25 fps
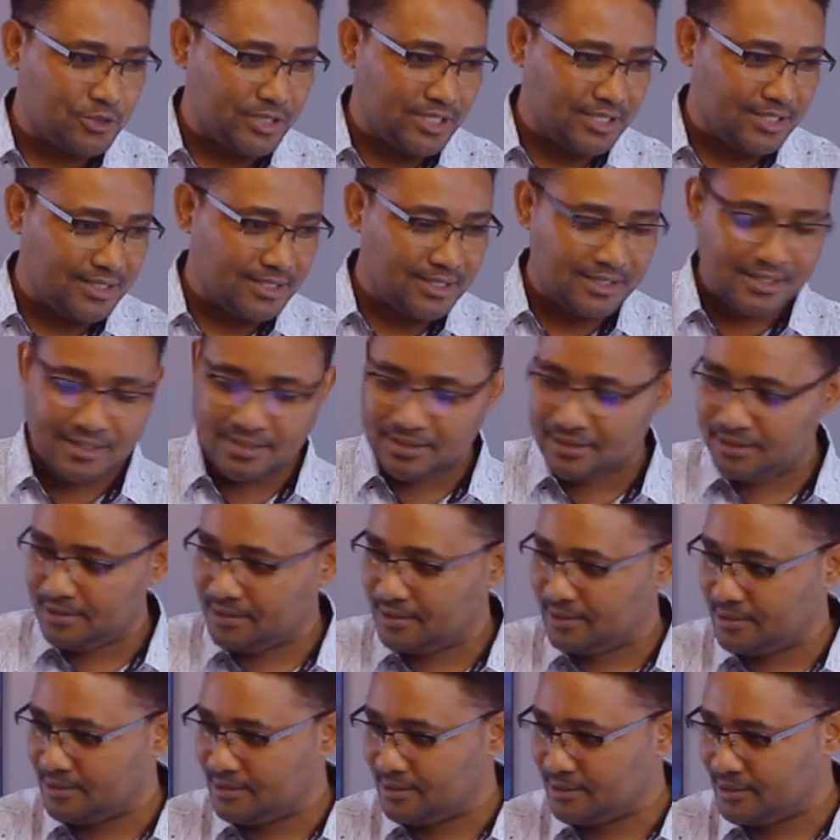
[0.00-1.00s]
trees.
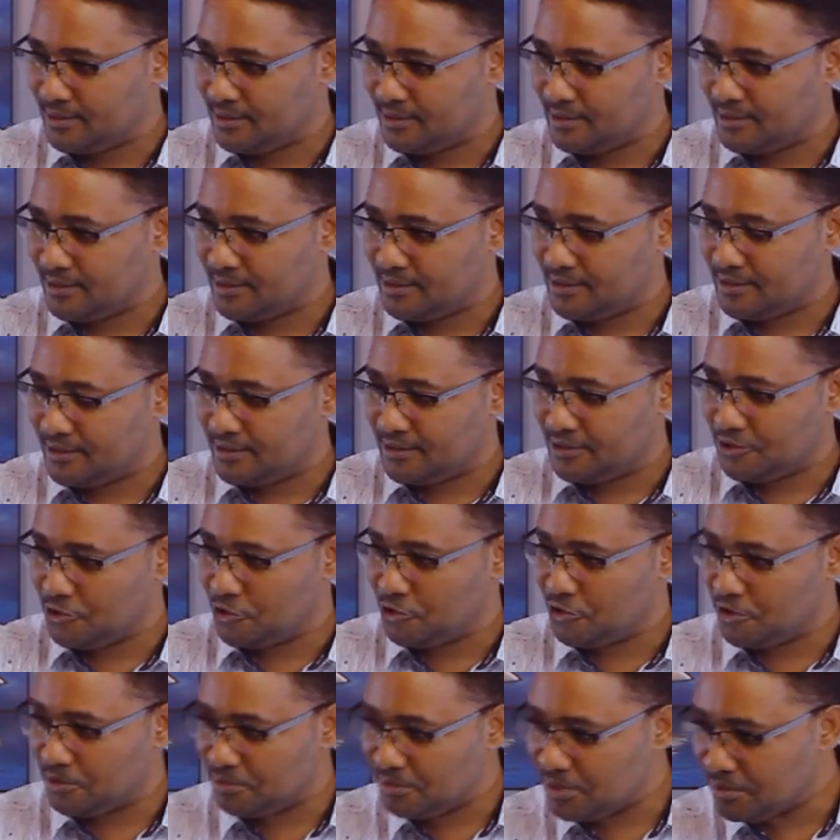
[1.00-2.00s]

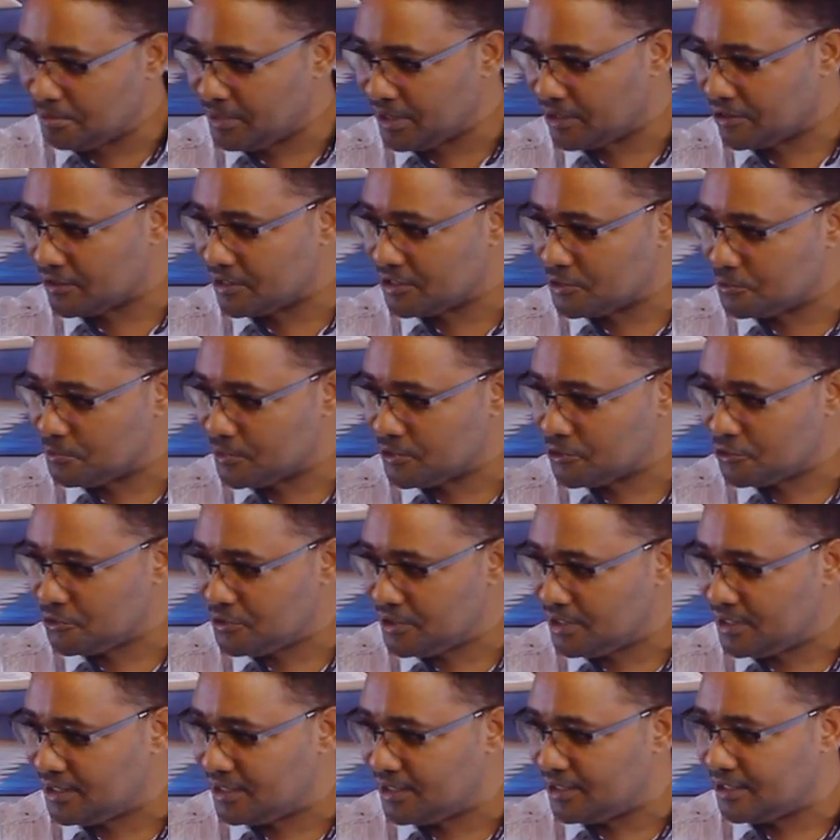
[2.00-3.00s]
You remember a Christmas
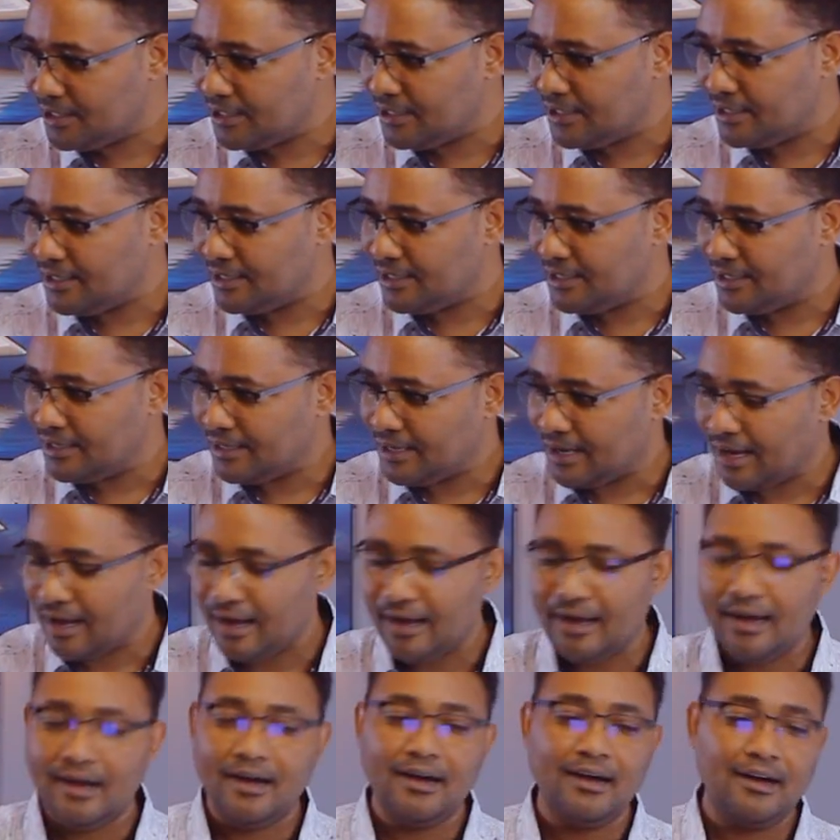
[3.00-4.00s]
tree? Yeah.
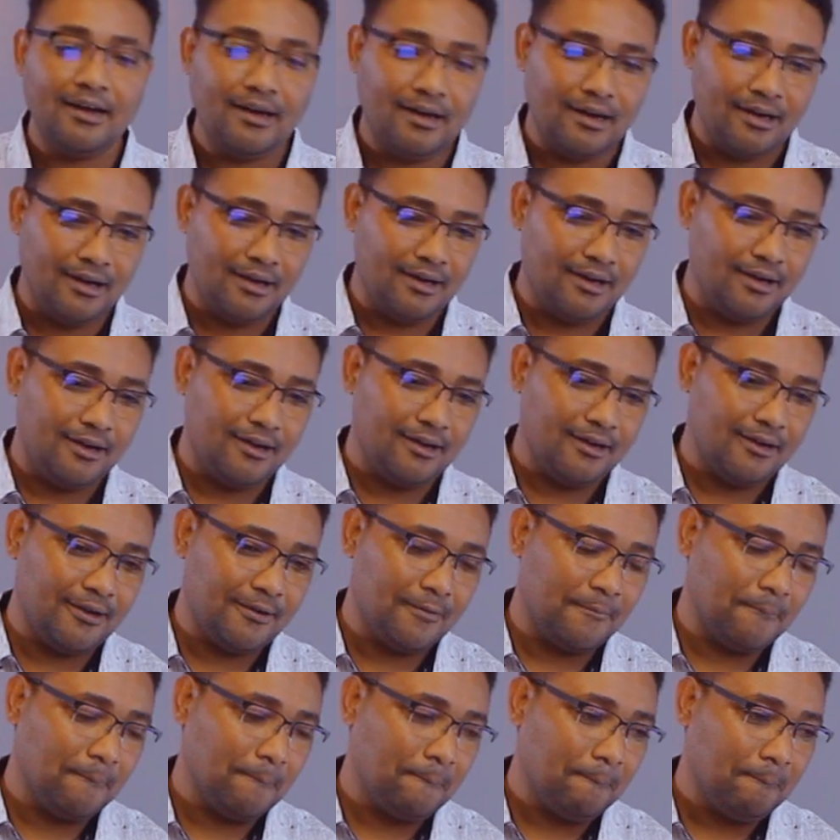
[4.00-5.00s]

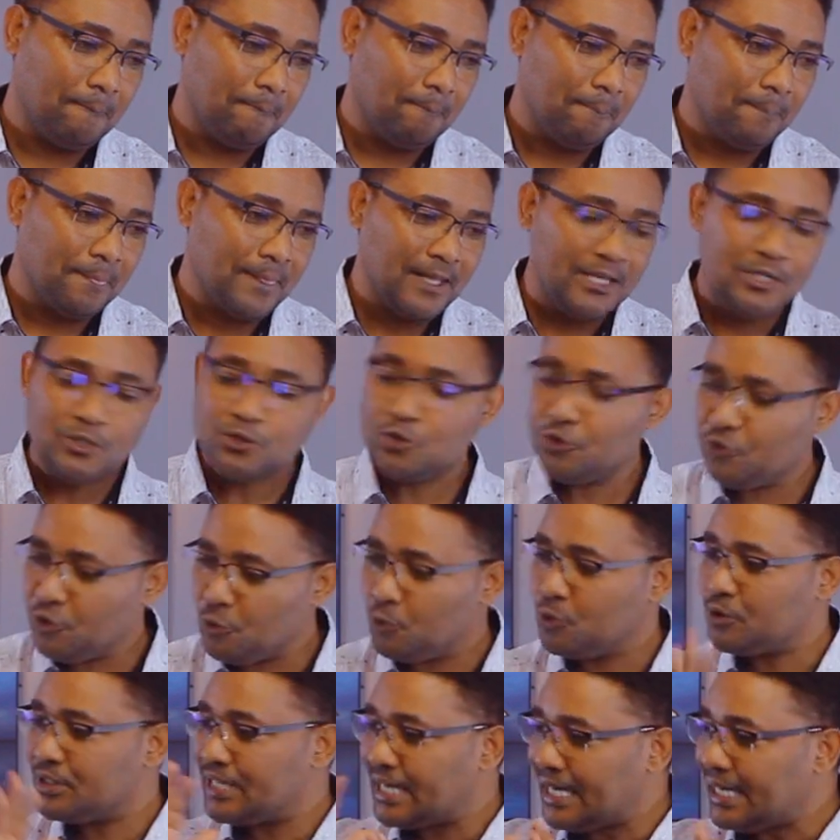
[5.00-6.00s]
Aha. So they
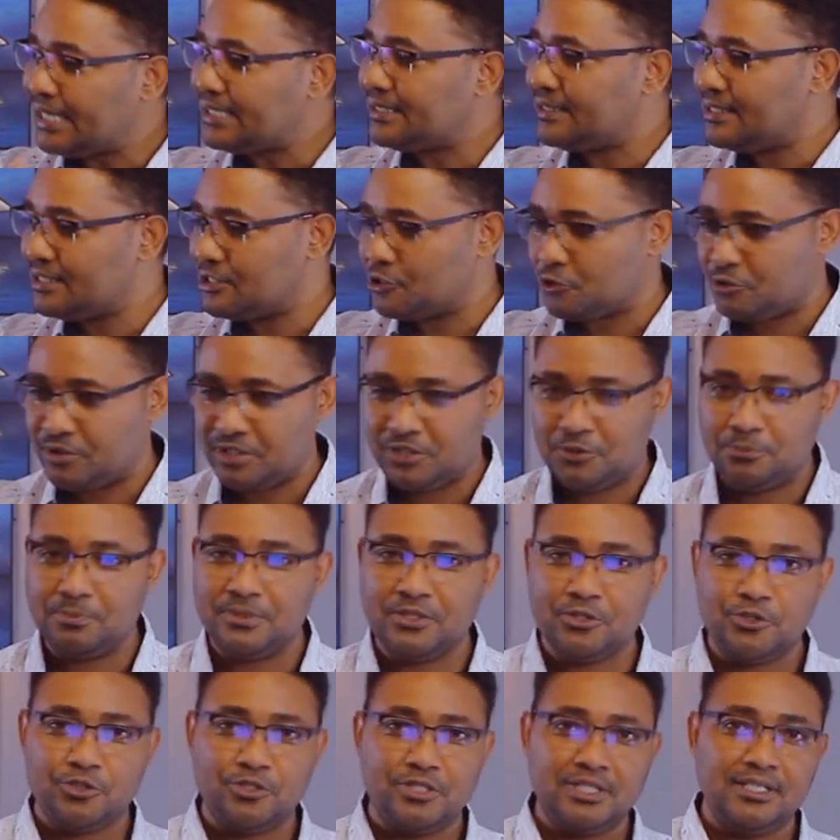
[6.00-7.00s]
would cut this
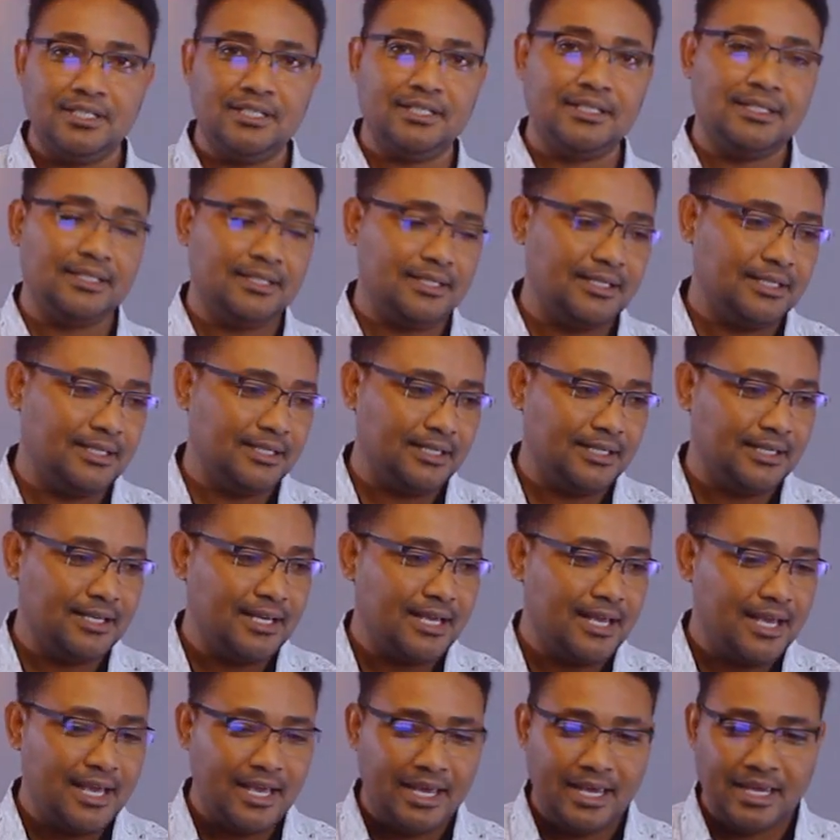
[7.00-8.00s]
Christmas tree
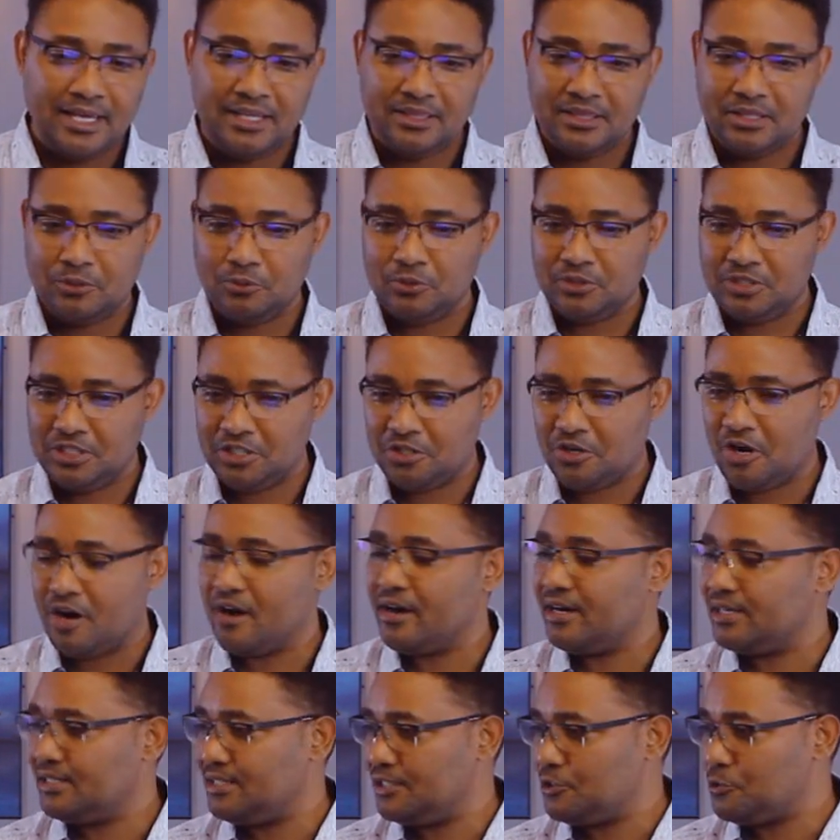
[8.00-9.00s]
and they would
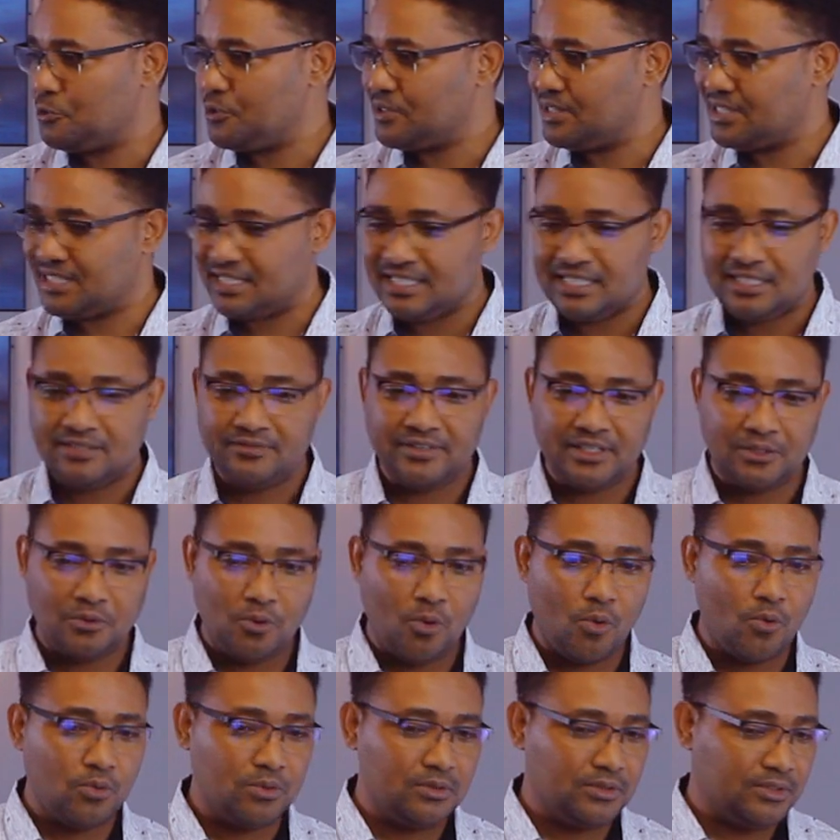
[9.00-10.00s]
decorate it with silver and
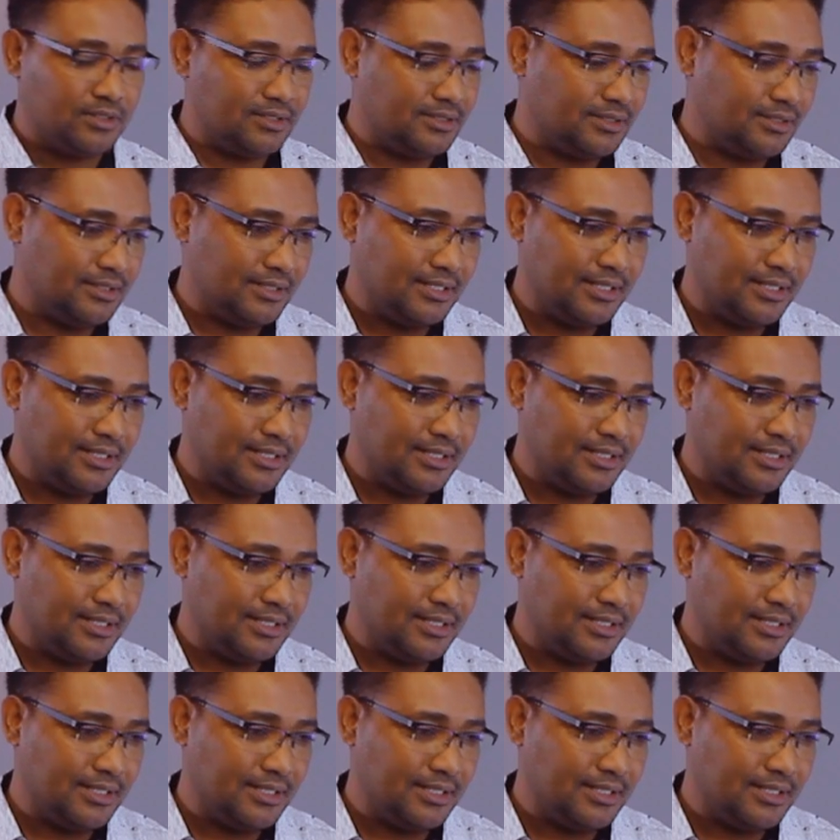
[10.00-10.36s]
gold,